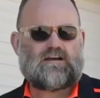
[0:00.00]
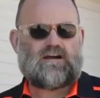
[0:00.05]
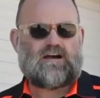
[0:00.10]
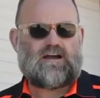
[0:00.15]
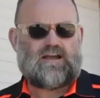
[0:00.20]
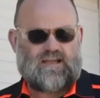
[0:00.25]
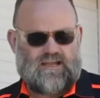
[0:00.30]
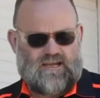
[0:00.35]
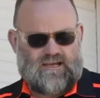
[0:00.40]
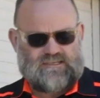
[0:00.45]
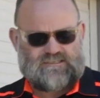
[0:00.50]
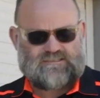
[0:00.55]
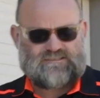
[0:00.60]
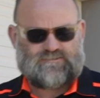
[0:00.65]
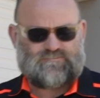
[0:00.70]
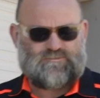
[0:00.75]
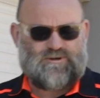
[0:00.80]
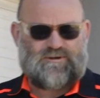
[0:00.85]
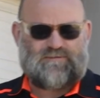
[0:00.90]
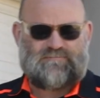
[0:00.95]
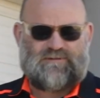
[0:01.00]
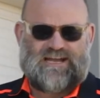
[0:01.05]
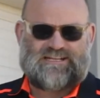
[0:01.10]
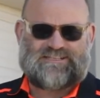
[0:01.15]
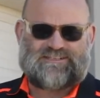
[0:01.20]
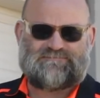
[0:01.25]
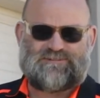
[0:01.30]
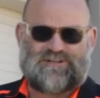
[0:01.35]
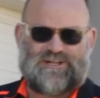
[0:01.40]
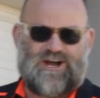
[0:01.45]
Hey guys, welcome back
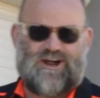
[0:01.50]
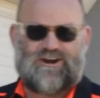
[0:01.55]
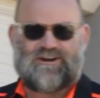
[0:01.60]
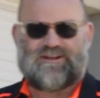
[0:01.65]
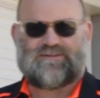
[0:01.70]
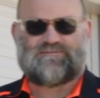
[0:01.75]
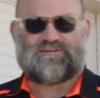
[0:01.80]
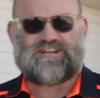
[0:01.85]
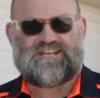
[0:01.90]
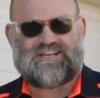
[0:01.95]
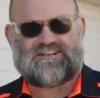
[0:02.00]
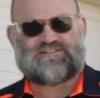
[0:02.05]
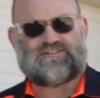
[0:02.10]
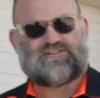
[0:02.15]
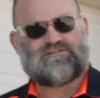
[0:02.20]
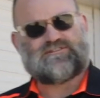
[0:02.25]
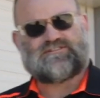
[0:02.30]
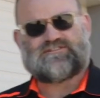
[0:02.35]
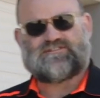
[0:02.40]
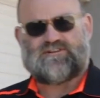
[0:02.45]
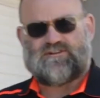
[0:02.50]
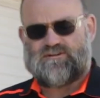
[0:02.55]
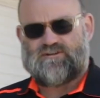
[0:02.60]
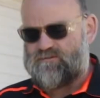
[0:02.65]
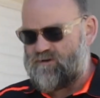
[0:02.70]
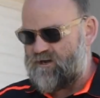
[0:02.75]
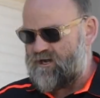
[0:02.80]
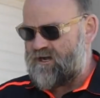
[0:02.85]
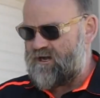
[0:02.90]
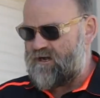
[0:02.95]
to Brillare. We're here to
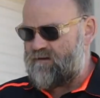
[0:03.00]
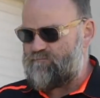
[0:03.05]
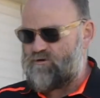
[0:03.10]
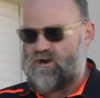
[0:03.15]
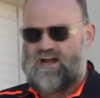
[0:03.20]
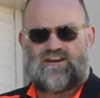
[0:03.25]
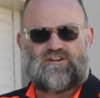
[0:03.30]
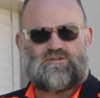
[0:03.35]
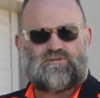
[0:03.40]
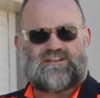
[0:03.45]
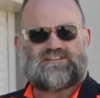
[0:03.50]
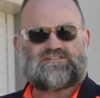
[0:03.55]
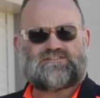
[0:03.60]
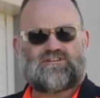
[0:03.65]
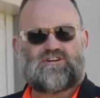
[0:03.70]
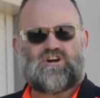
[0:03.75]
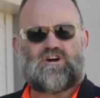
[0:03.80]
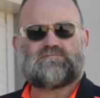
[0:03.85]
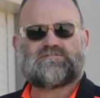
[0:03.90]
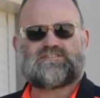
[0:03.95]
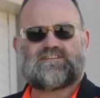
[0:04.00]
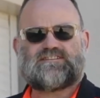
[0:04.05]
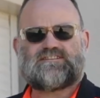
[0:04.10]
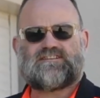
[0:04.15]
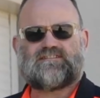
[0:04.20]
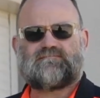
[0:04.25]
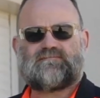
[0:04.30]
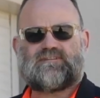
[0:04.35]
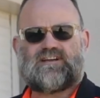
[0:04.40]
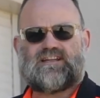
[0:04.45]
install a brand new intercom
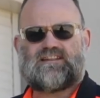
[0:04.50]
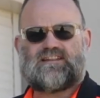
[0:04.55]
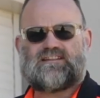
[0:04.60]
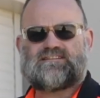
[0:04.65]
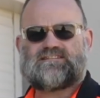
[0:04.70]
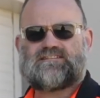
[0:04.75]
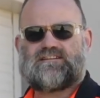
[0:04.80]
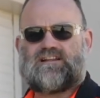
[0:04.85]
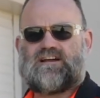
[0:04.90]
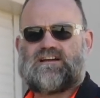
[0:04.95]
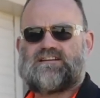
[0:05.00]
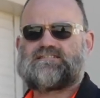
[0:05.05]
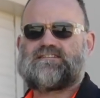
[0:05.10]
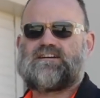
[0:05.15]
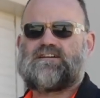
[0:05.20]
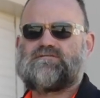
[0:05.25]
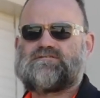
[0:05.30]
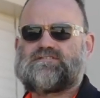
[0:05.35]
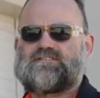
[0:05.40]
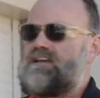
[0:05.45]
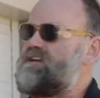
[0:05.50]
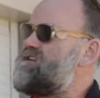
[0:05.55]
system at this client's house.